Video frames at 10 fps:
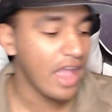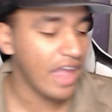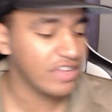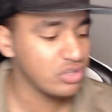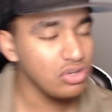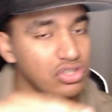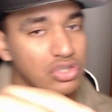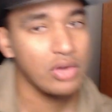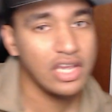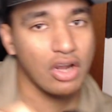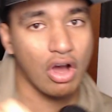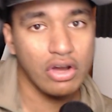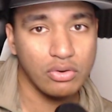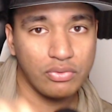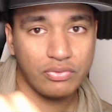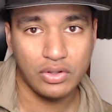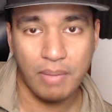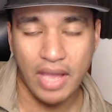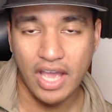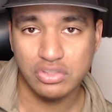as soon as you hit autofill
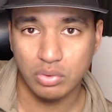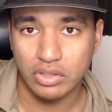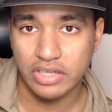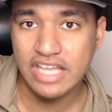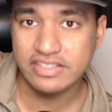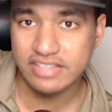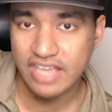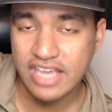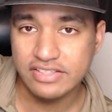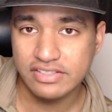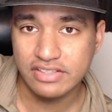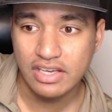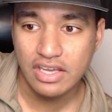password, it takes,